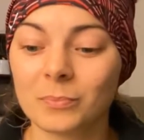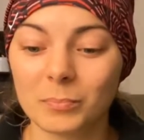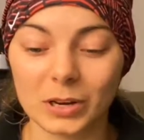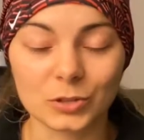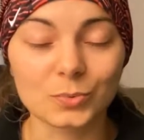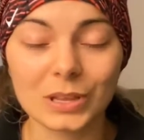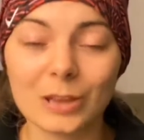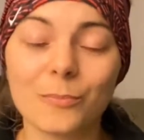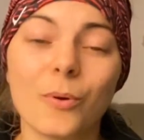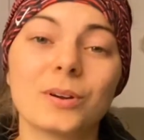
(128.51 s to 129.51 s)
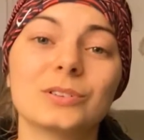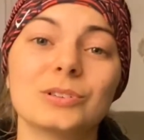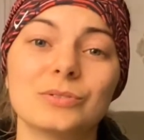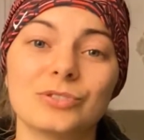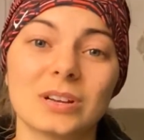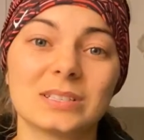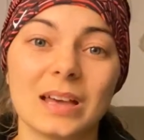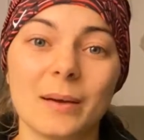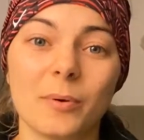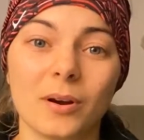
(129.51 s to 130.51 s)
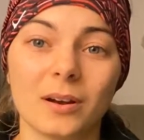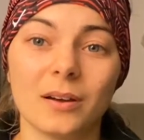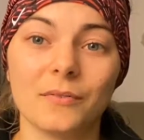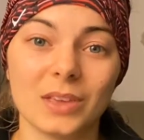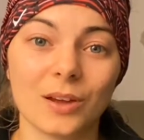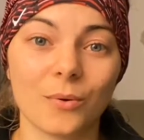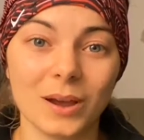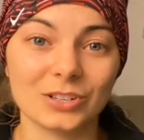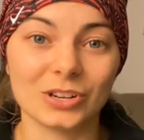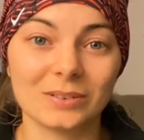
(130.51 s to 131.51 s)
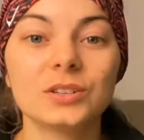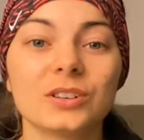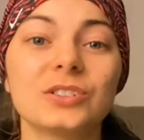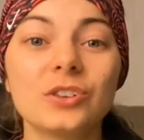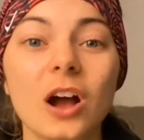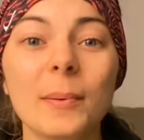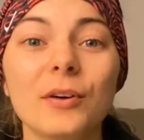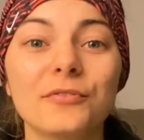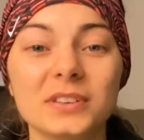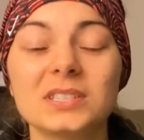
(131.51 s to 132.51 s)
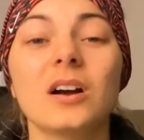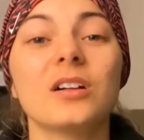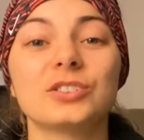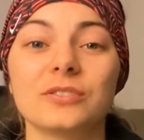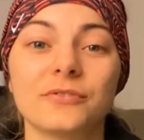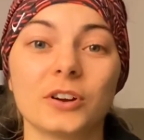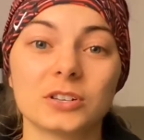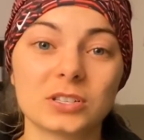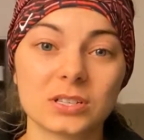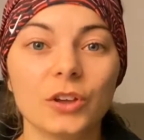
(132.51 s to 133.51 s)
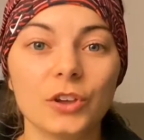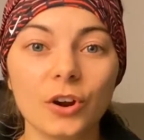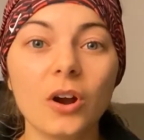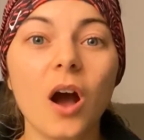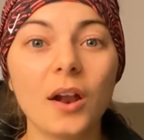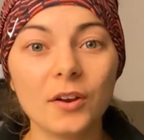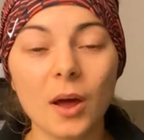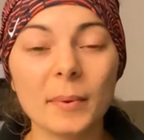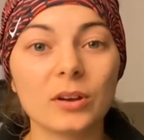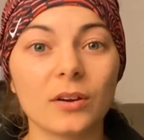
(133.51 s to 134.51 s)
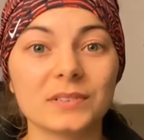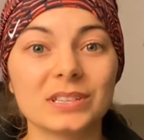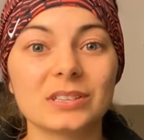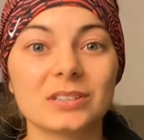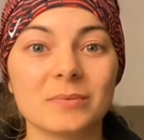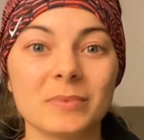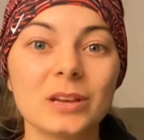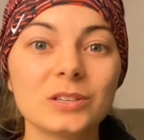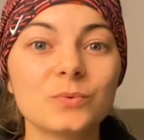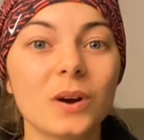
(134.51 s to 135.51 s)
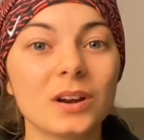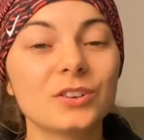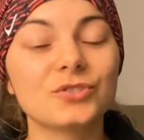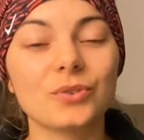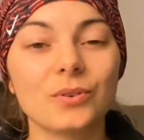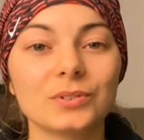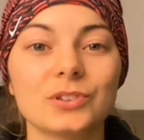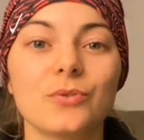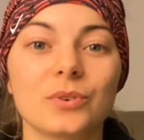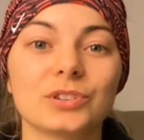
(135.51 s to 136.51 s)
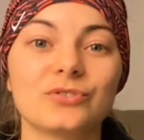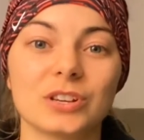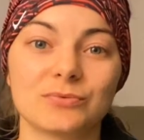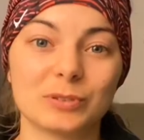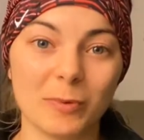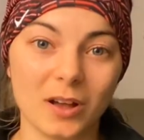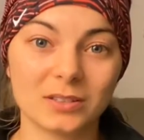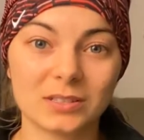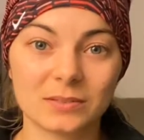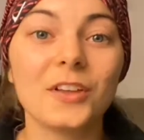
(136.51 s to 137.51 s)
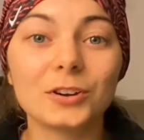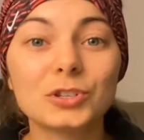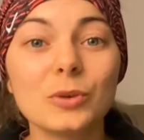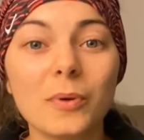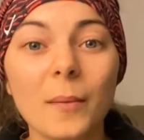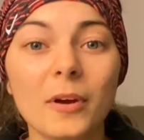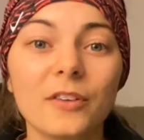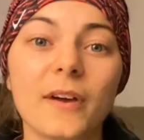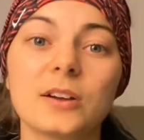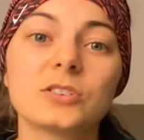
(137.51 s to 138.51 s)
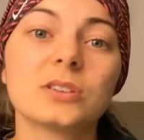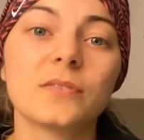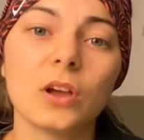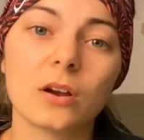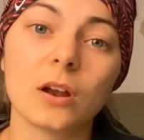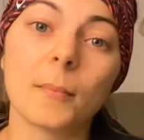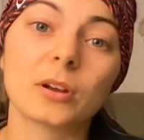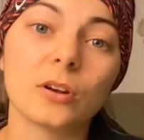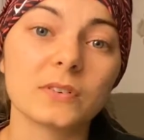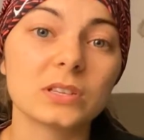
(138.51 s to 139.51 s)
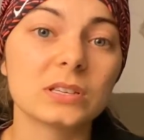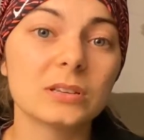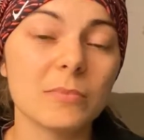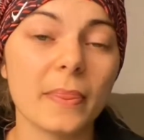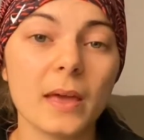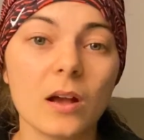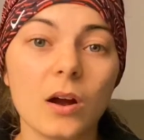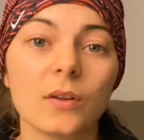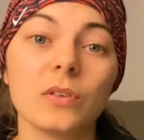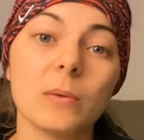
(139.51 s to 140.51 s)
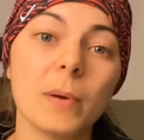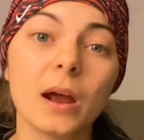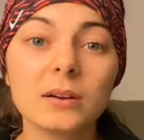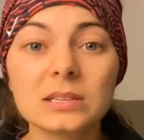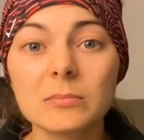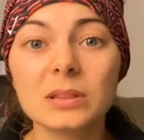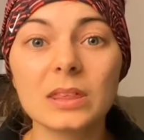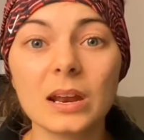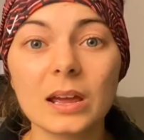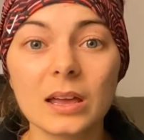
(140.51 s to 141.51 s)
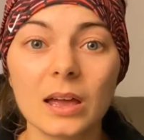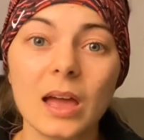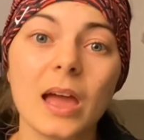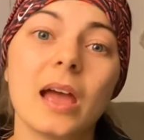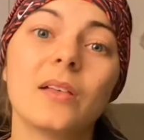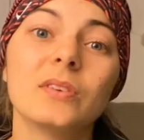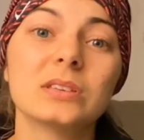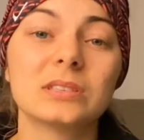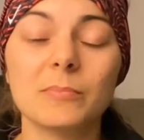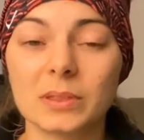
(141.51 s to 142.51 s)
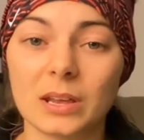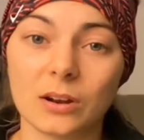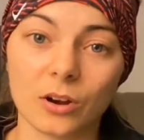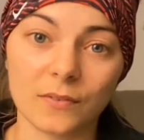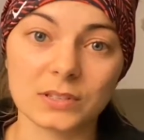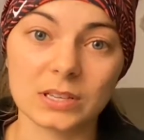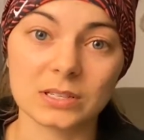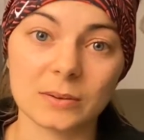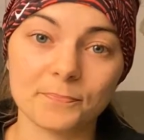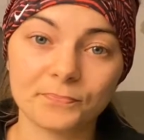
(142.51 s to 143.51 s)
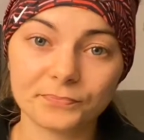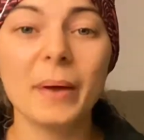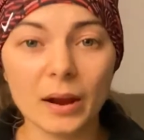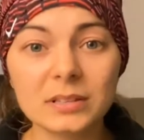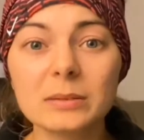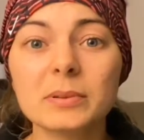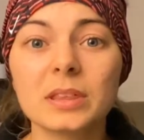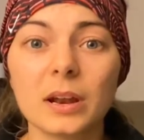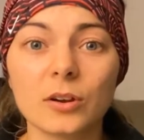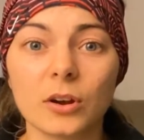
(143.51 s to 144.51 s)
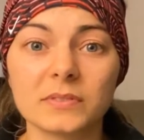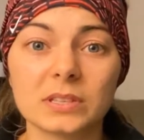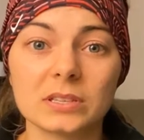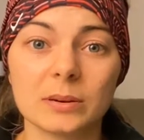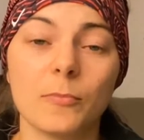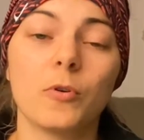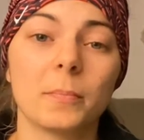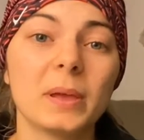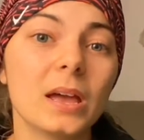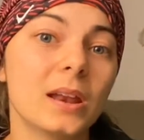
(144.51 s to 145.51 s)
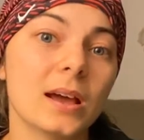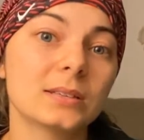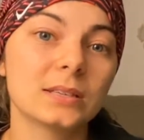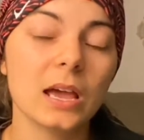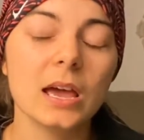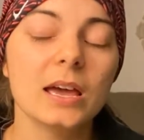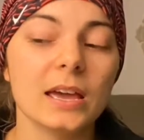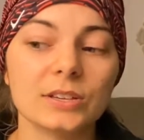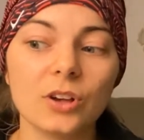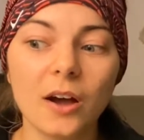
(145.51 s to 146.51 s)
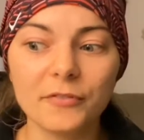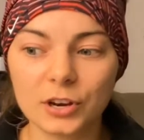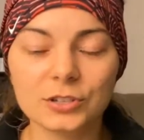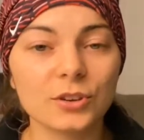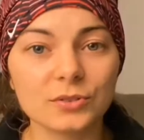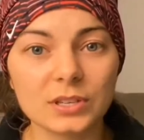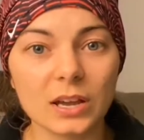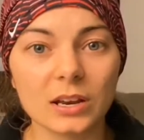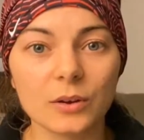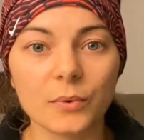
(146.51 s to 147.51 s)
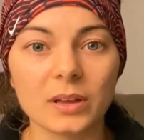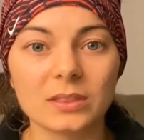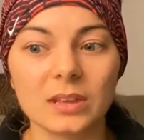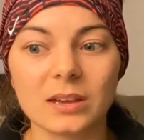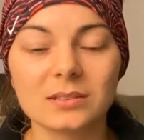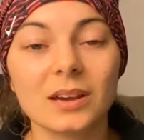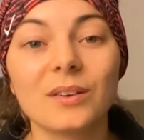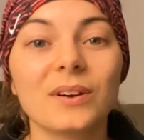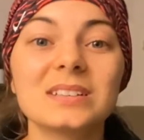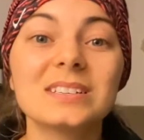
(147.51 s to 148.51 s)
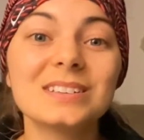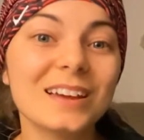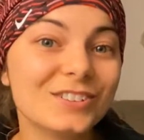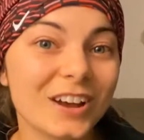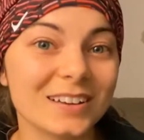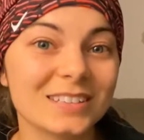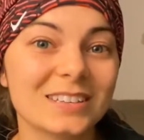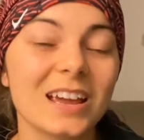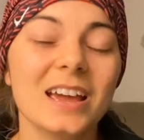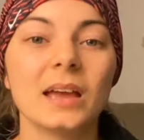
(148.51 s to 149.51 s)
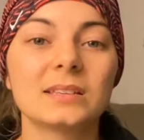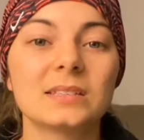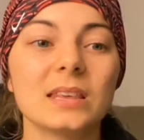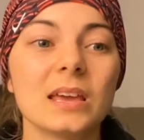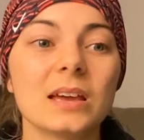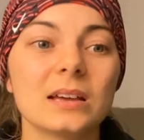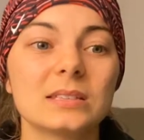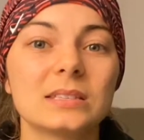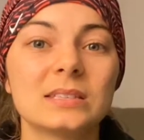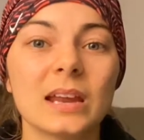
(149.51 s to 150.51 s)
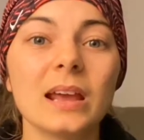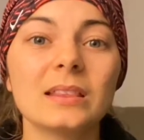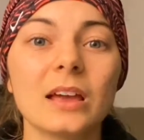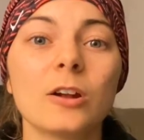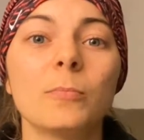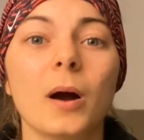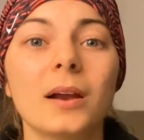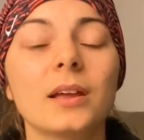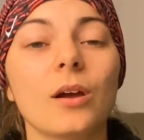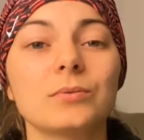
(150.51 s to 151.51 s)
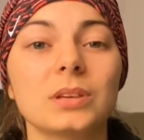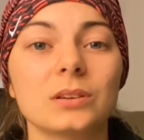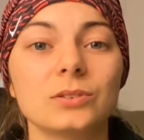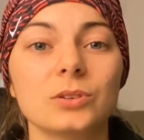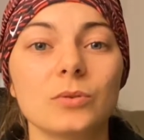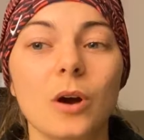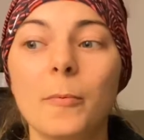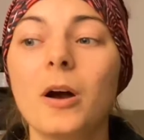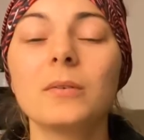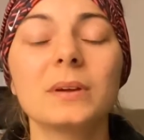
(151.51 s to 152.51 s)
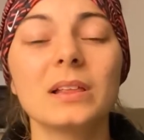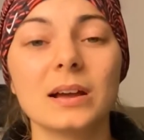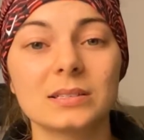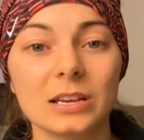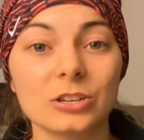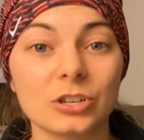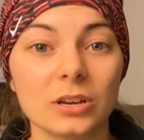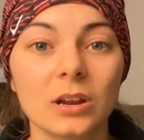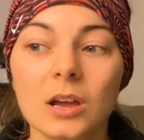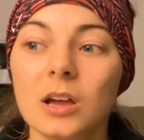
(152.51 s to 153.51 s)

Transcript: But it's really important to address that part of the equation. So let's talk about physiology first. Your autonomic nervous system is what controls your stress response. There are two primary factors of the autonomic nervous system, and they are the parasympathetic and the sympathetic nervous system. Parasympathetic nervous system, or PNS, is often associated with things like rest and digest. It's the state that your body goes into upon relaxation.